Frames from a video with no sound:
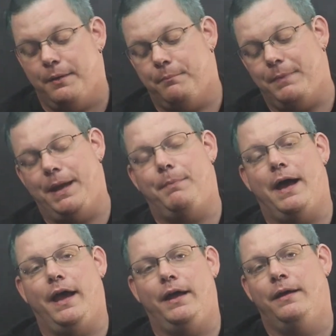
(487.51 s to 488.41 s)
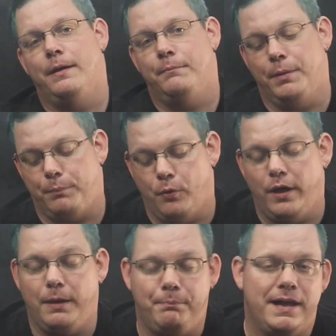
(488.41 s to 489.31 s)
made by
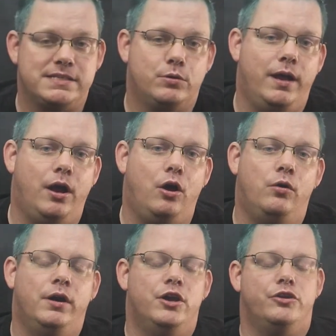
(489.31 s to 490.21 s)
Pipoy Pascual.